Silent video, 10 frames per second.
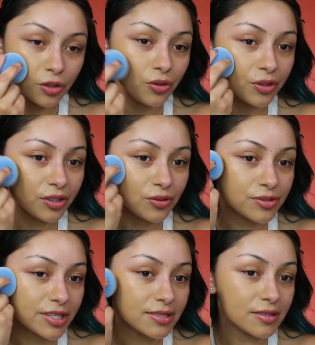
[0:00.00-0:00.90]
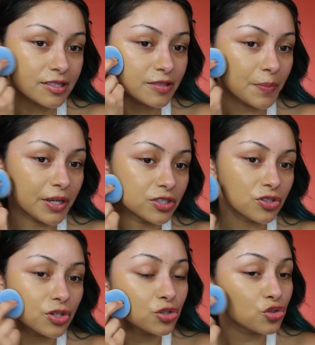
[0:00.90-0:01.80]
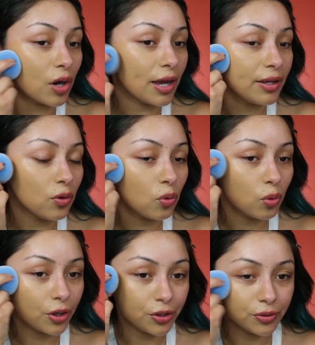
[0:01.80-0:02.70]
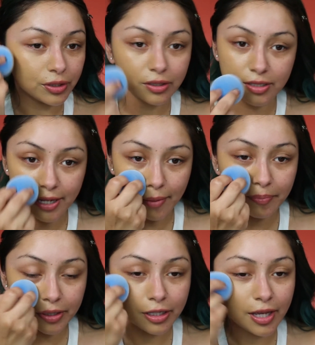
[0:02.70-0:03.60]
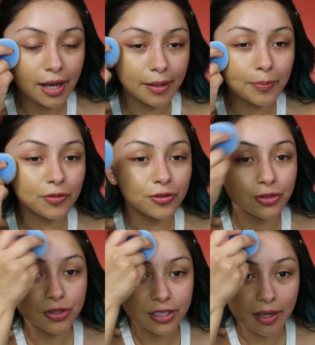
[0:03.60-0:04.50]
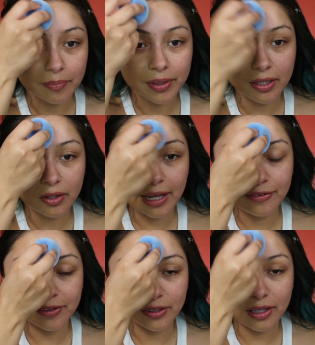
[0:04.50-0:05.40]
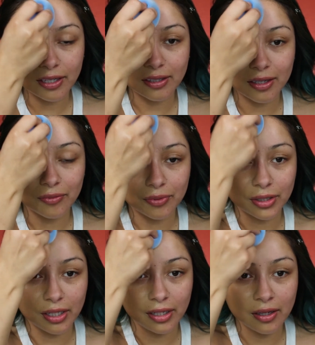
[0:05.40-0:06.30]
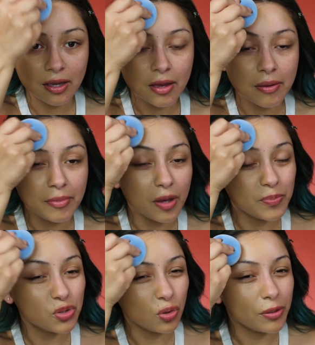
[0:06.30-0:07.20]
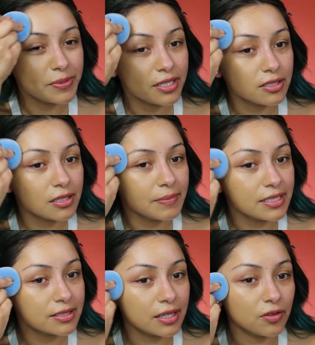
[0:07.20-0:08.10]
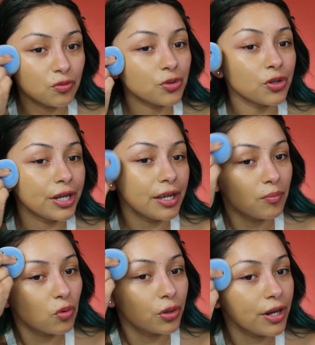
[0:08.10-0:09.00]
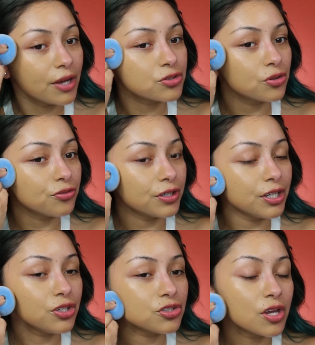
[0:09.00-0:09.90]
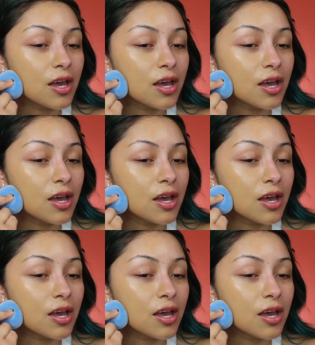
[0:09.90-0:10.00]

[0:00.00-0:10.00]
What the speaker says: You can use this sponge dry or you can damp it. I prefer to damp it. I feel like it really absorbs into my skin for a more natural finish.